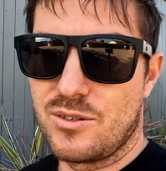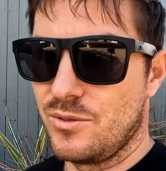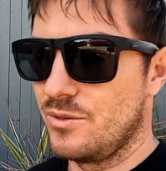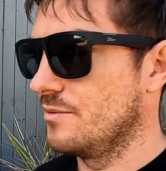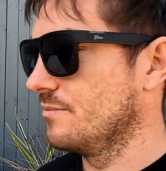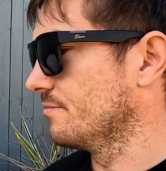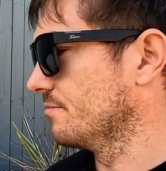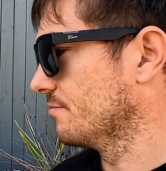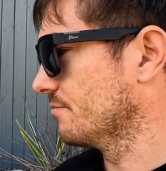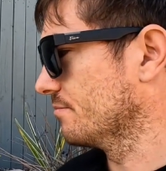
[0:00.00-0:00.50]
good.
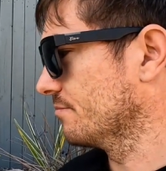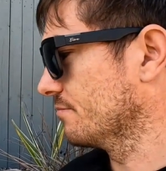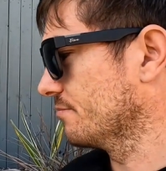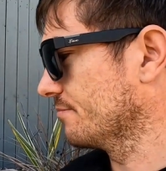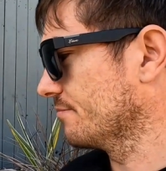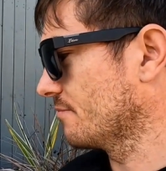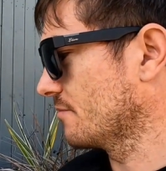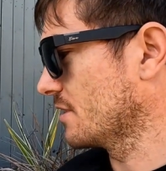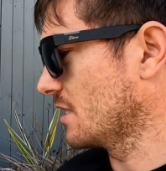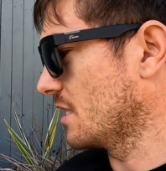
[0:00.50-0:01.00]

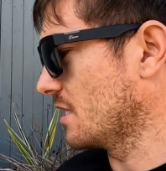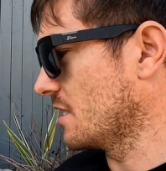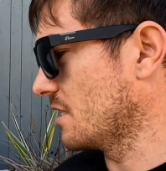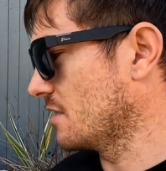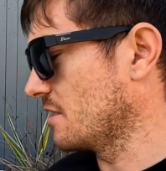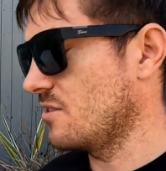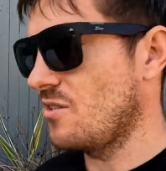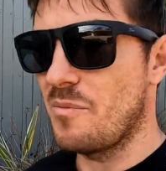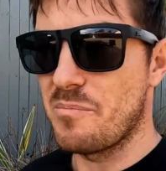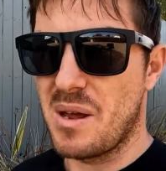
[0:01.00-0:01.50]

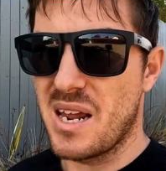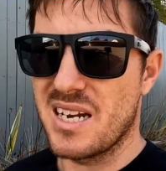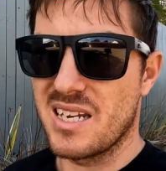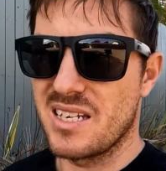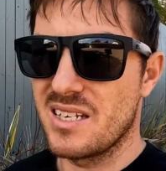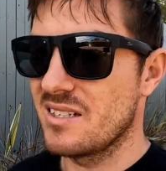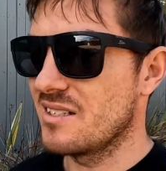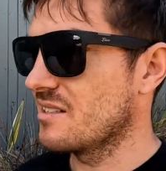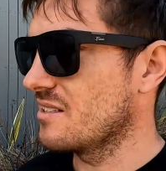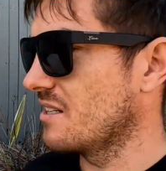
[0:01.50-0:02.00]
There's not
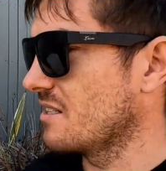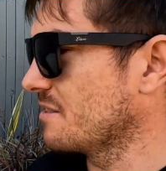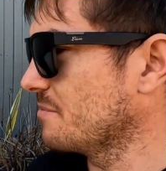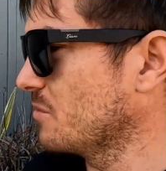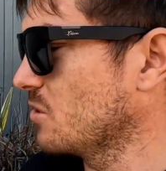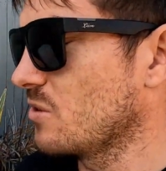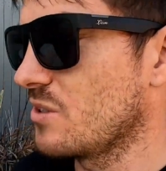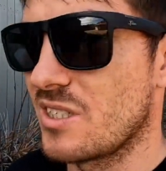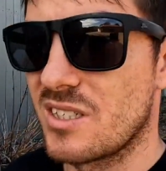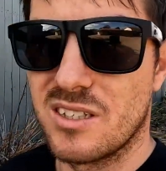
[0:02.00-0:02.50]
many. It's
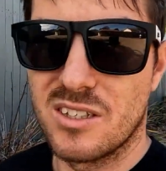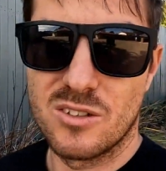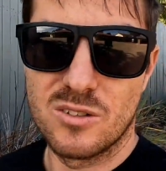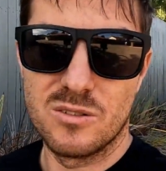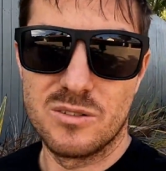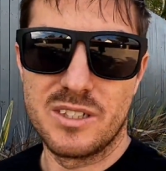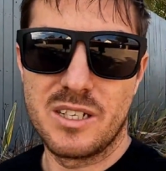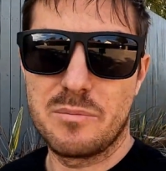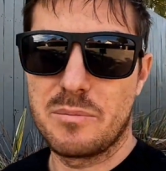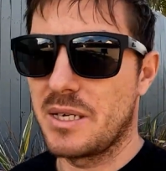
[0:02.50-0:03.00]
more just
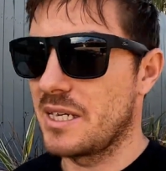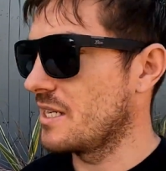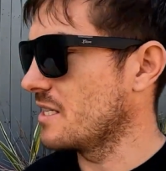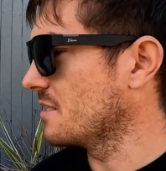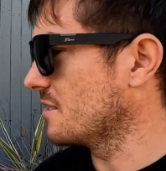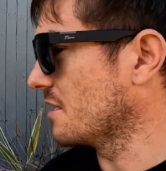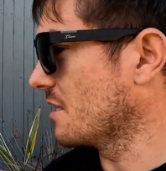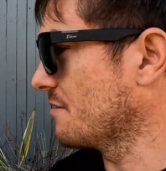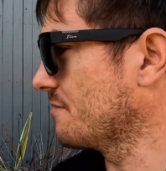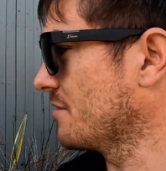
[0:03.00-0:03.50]
little nitpicky
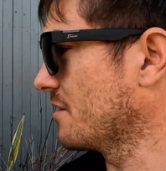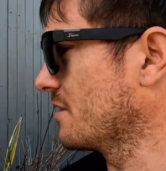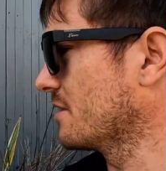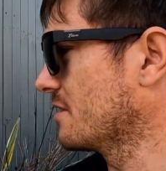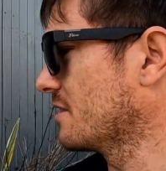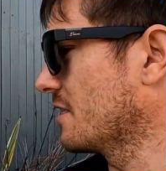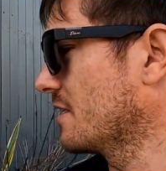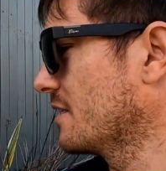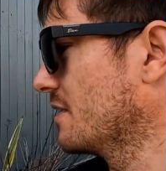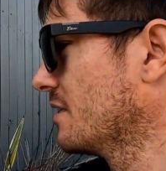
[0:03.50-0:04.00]
stuff,
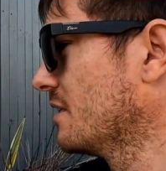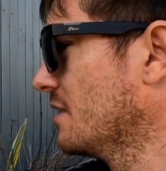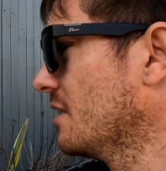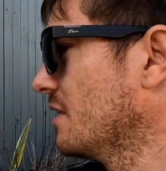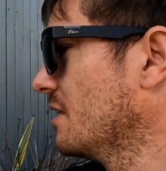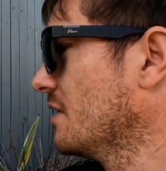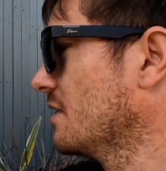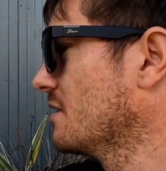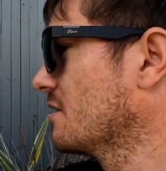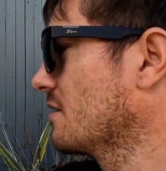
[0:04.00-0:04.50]
I'd say.
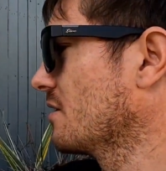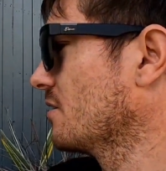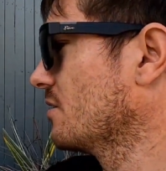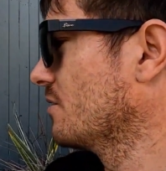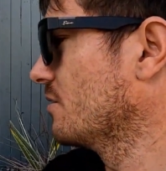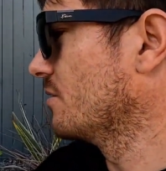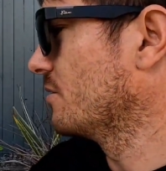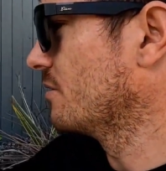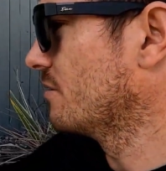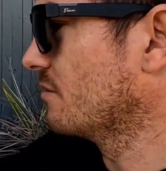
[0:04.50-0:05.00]

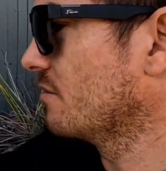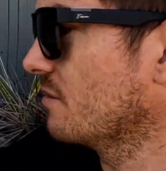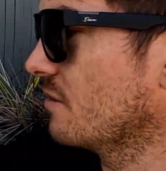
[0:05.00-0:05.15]
So,